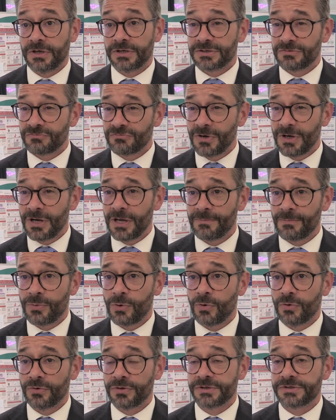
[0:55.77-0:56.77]
It's a really
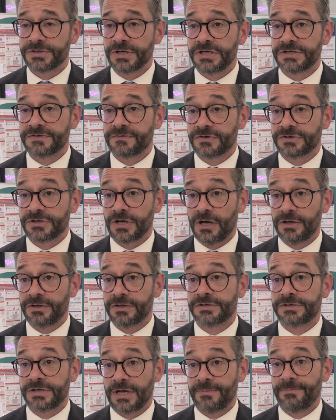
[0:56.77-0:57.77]
important disease for us to
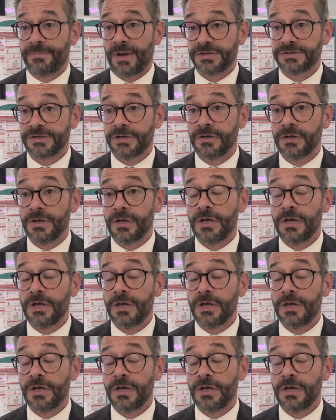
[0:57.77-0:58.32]
understand better.